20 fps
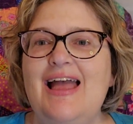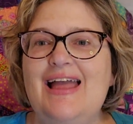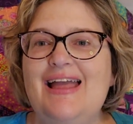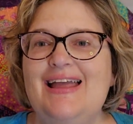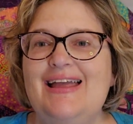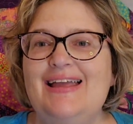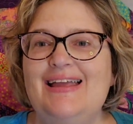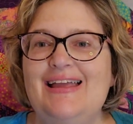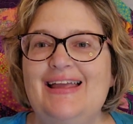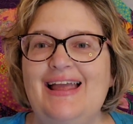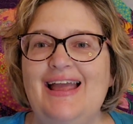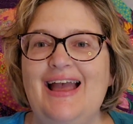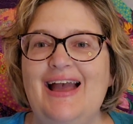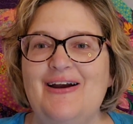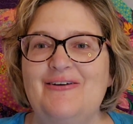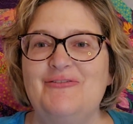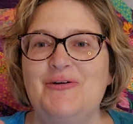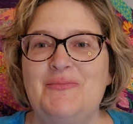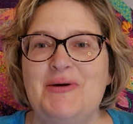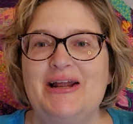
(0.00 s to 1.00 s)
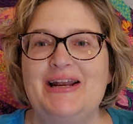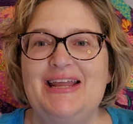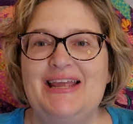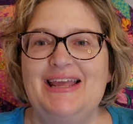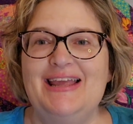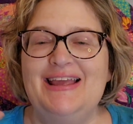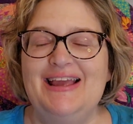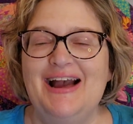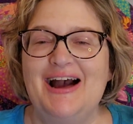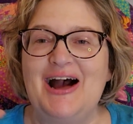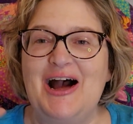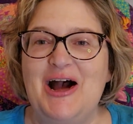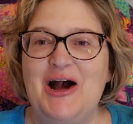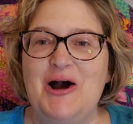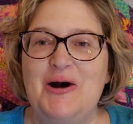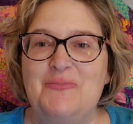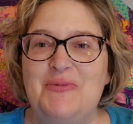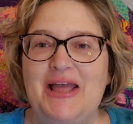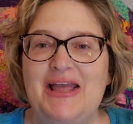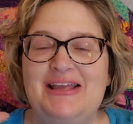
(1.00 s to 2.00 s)
Hey everybody,
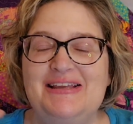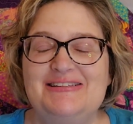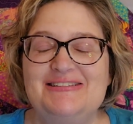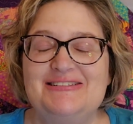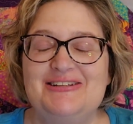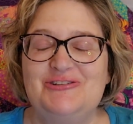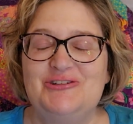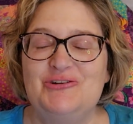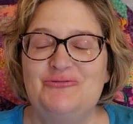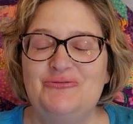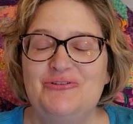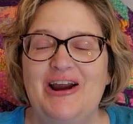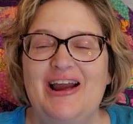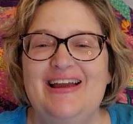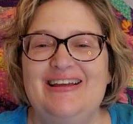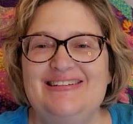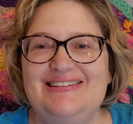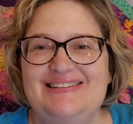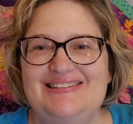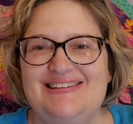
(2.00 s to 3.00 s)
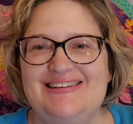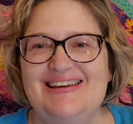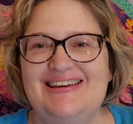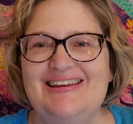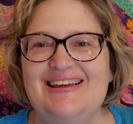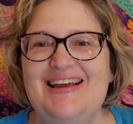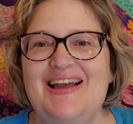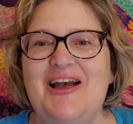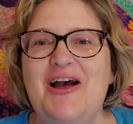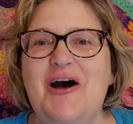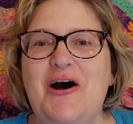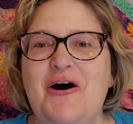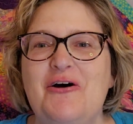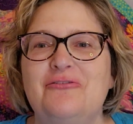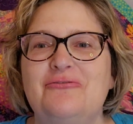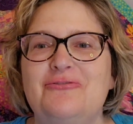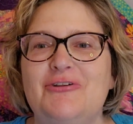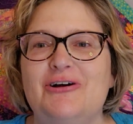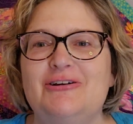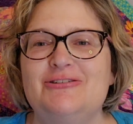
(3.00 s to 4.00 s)
hey Stitchy friends,
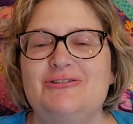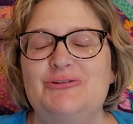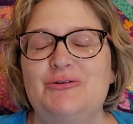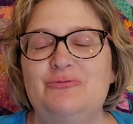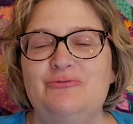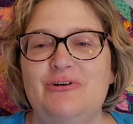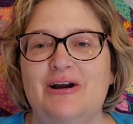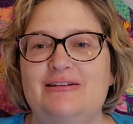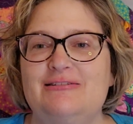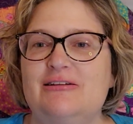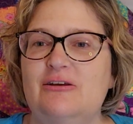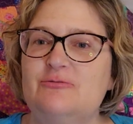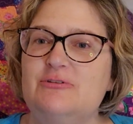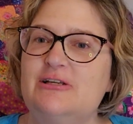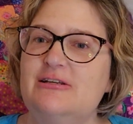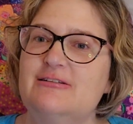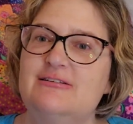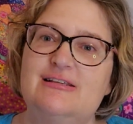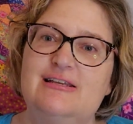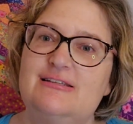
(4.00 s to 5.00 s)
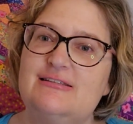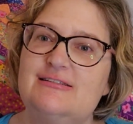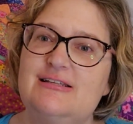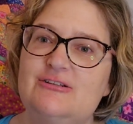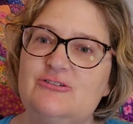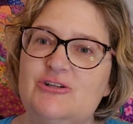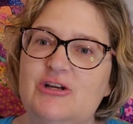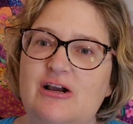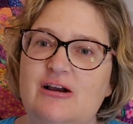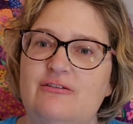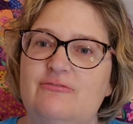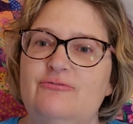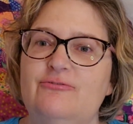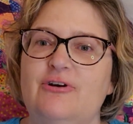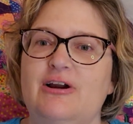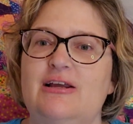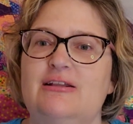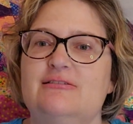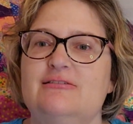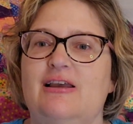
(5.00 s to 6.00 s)
Flosstube friends, I was going to say StitchCon
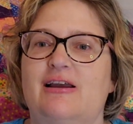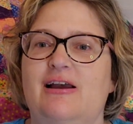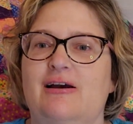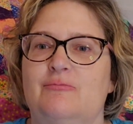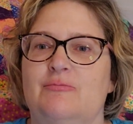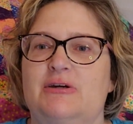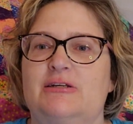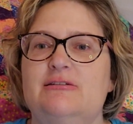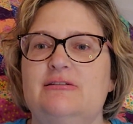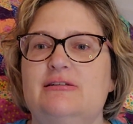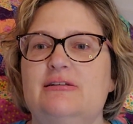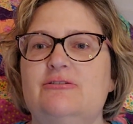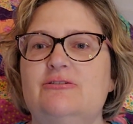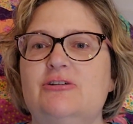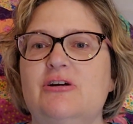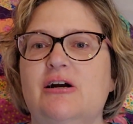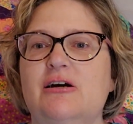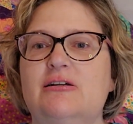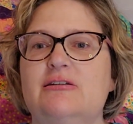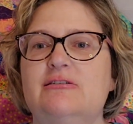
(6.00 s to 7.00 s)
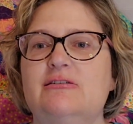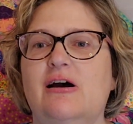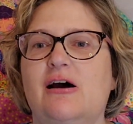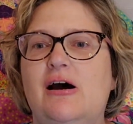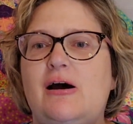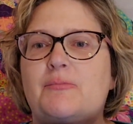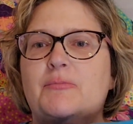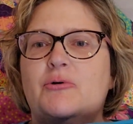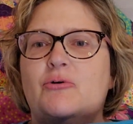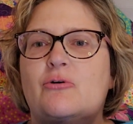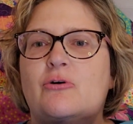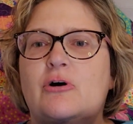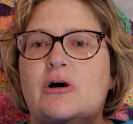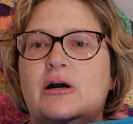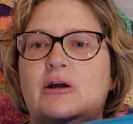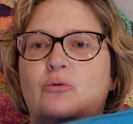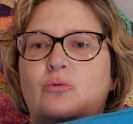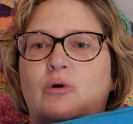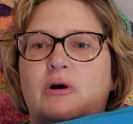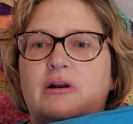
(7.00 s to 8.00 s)
friends. I have my StitchCon top
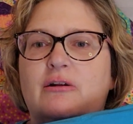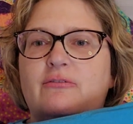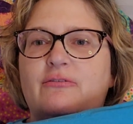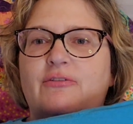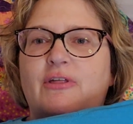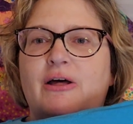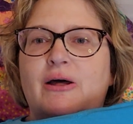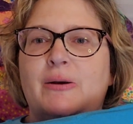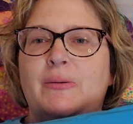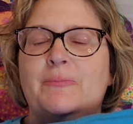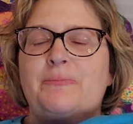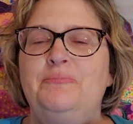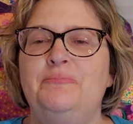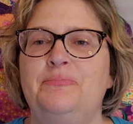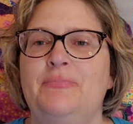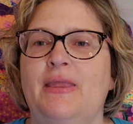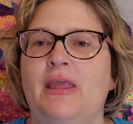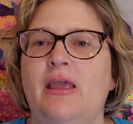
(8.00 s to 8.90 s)
on, one of them.